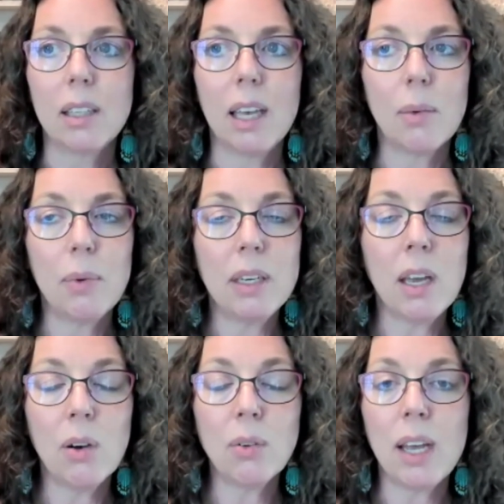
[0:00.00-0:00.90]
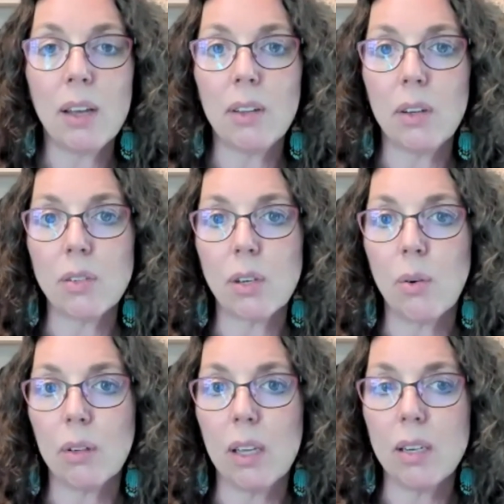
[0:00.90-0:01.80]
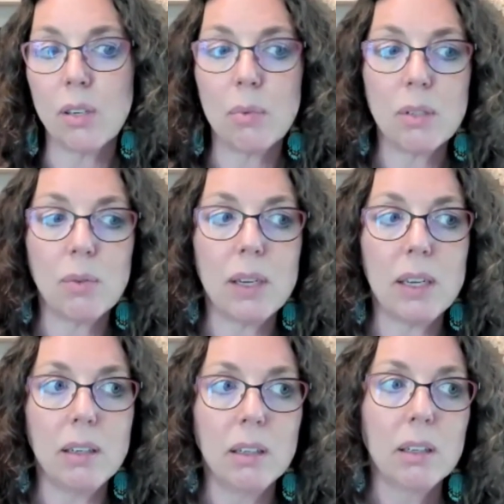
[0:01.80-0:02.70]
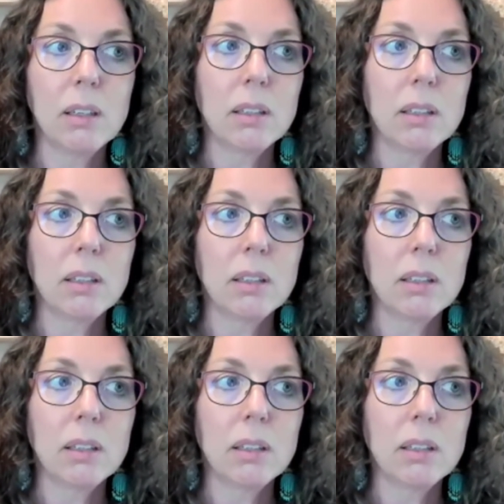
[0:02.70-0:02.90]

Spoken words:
Like, we know now that there's a correlation between